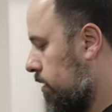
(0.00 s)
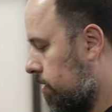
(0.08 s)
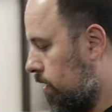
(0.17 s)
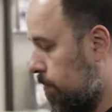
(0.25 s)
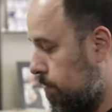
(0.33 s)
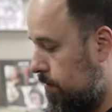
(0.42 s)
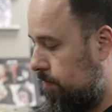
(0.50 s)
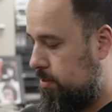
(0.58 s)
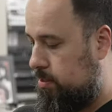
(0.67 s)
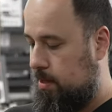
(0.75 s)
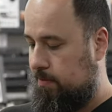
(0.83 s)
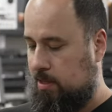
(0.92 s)
Keeper of the
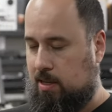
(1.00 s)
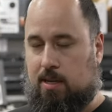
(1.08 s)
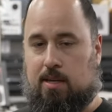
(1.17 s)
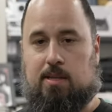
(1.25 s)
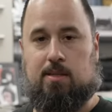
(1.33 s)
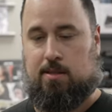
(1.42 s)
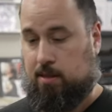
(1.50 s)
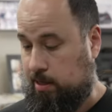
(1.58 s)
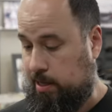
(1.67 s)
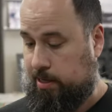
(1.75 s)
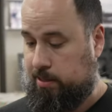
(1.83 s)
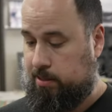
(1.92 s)
Seven Keys, The
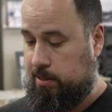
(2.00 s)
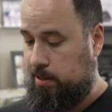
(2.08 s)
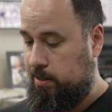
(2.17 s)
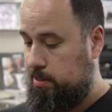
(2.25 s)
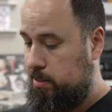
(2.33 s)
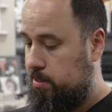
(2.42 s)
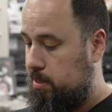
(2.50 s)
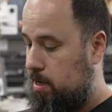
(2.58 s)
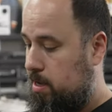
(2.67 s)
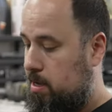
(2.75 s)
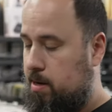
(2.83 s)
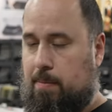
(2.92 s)
Legacy. This is
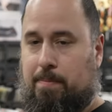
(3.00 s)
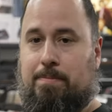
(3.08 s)
on